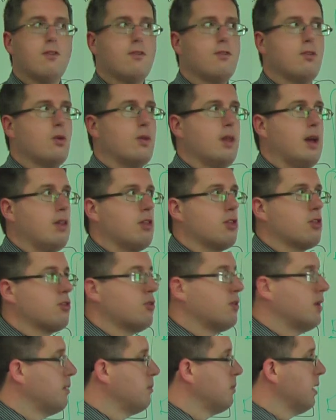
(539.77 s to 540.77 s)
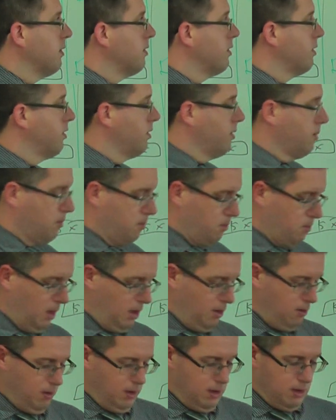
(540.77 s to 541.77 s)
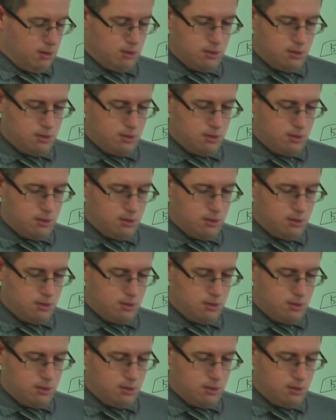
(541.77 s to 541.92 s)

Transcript: for that 3-month period.